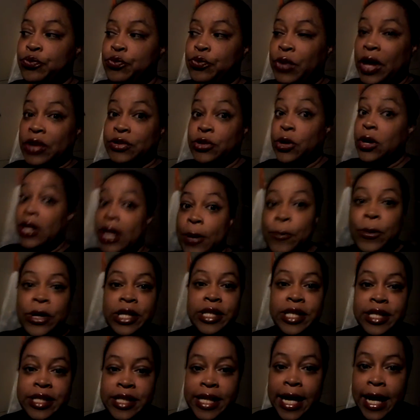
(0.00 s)
that's all I
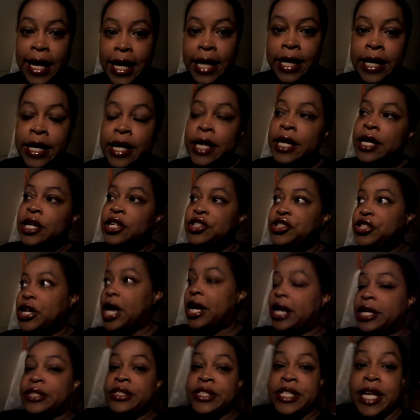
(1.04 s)
wanted to say.
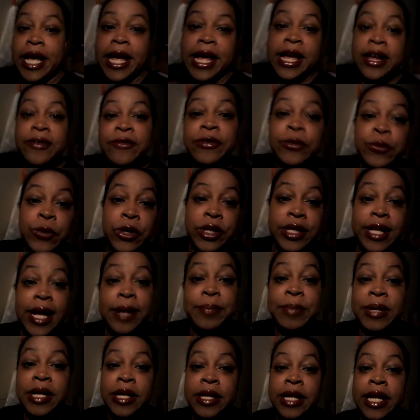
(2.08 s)
Shout outs to everyone
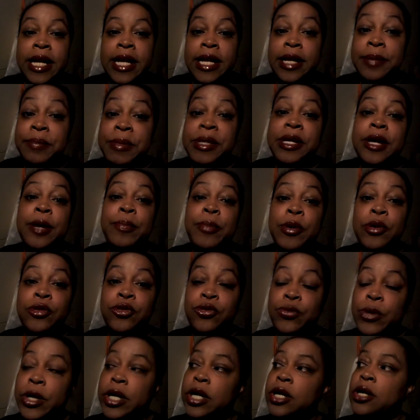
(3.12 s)
that been hitting me up on
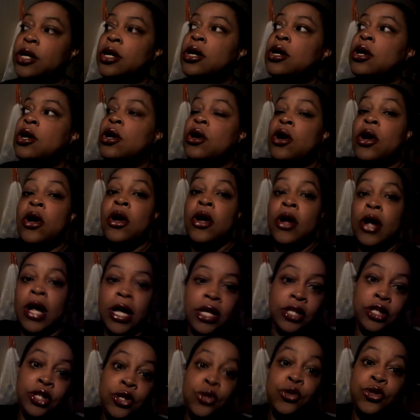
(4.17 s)
Twitter,
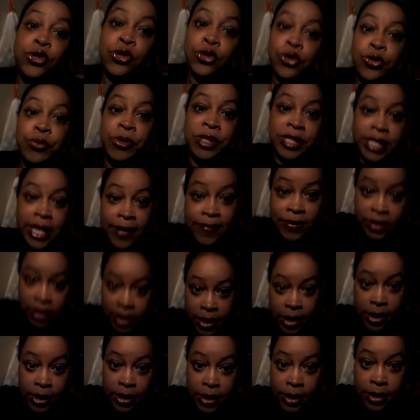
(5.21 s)
YouTube,
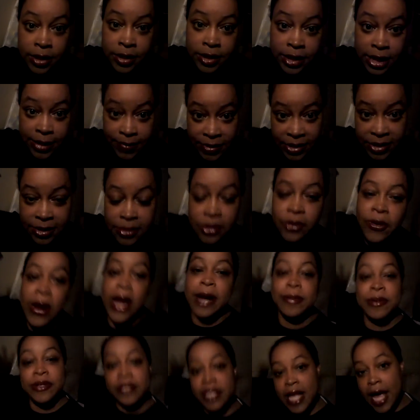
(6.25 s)
70
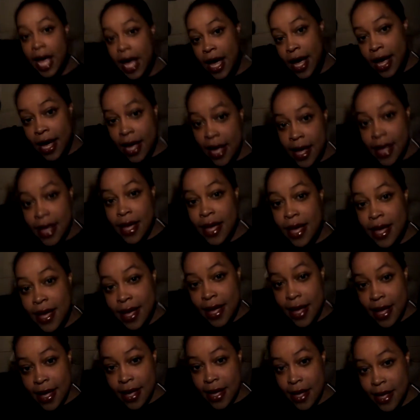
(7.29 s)
subscribers.
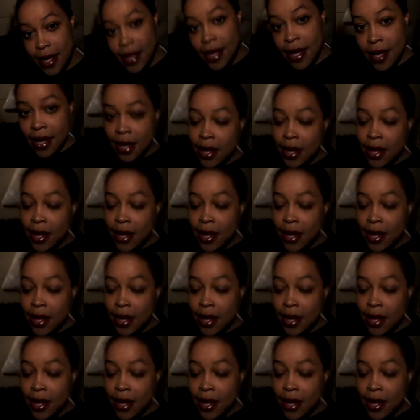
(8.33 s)
Hey,